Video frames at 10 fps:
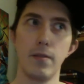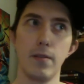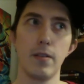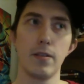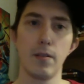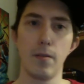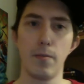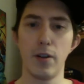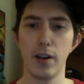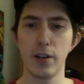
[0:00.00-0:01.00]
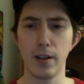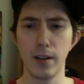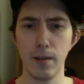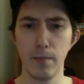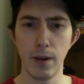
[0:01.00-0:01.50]
it's a production
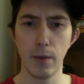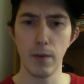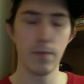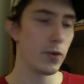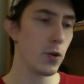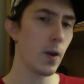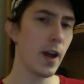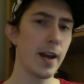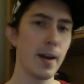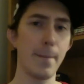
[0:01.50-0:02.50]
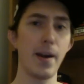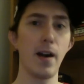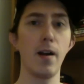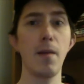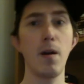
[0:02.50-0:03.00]
company with New Line and
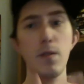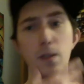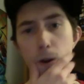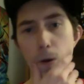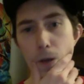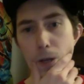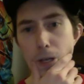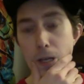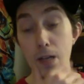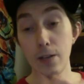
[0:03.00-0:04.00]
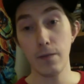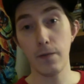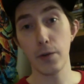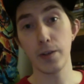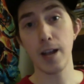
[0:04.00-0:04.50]
Paramount. You know, it's the
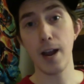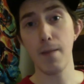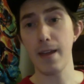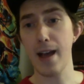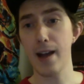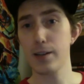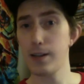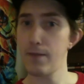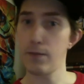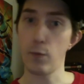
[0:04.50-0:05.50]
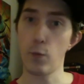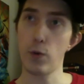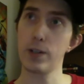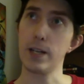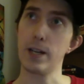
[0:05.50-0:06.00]
first time they actually ever worked
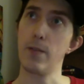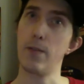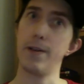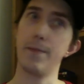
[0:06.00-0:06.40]
together, and